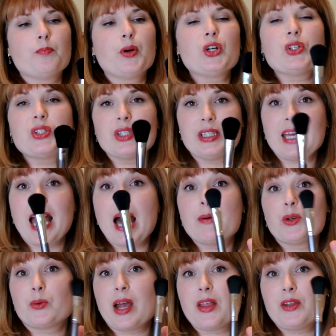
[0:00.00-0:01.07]
personally, I
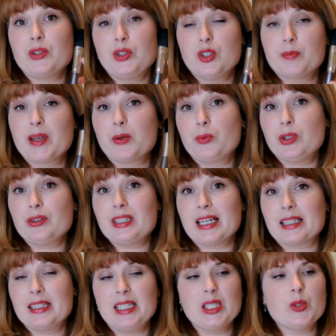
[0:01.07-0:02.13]
would rather use my Real
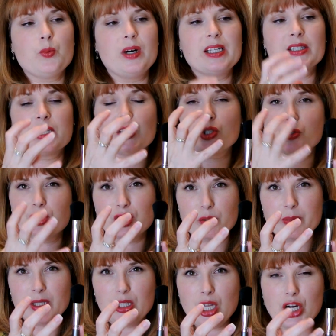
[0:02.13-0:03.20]
Techniques ones because they're a little
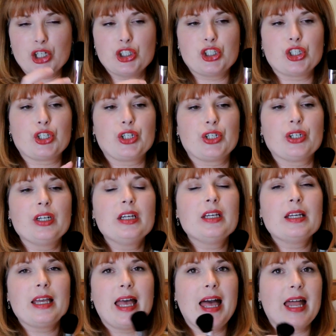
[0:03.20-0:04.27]
bit larger,
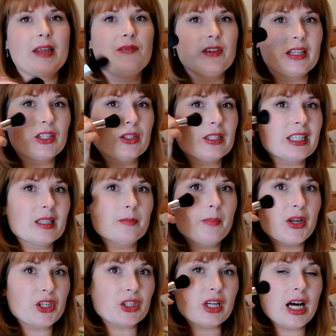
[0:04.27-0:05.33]
and I feel like you'd get
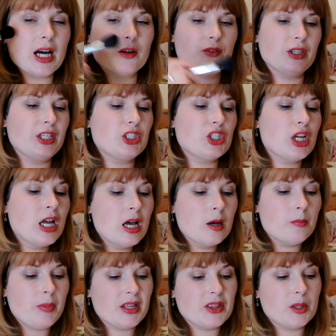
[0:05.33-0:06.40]
better coverage.
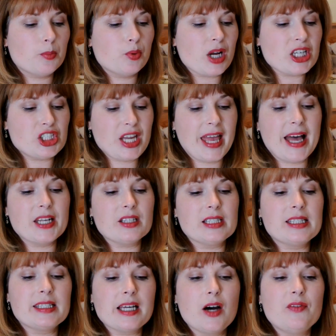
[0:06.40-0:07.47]
But the brush handle
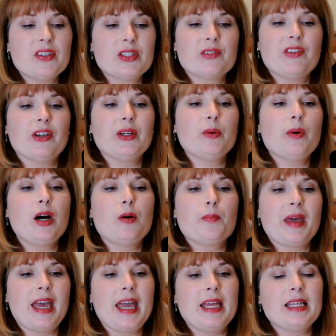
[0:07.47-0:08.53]
itself is very well
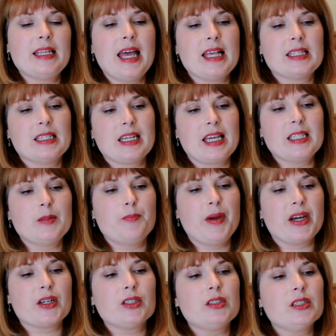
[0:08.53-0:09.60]
made. It has a nice
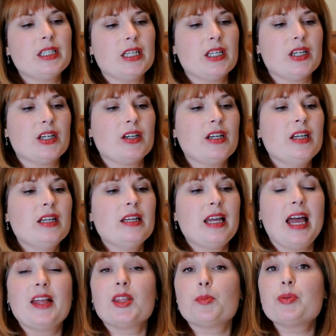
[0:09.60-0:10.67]
barrel here,
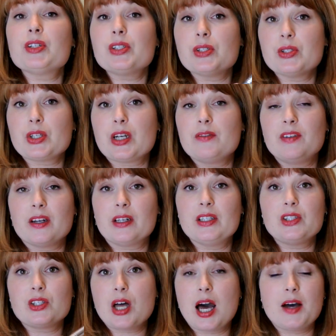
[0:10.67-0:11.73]
and the bristles are very
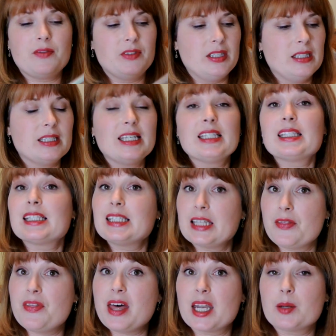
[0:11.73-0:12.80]
soft. It's a
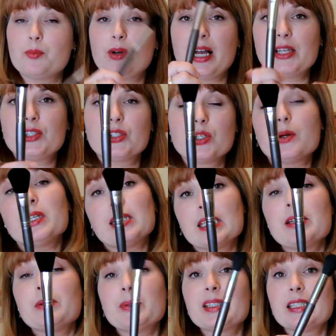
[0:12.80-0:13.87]
synthetic brush, so it,
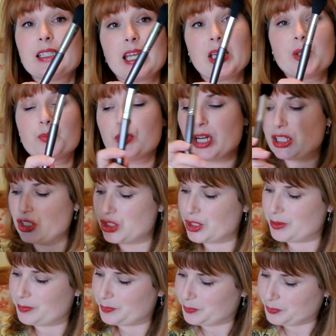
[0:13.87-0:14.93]
it was a nice brush.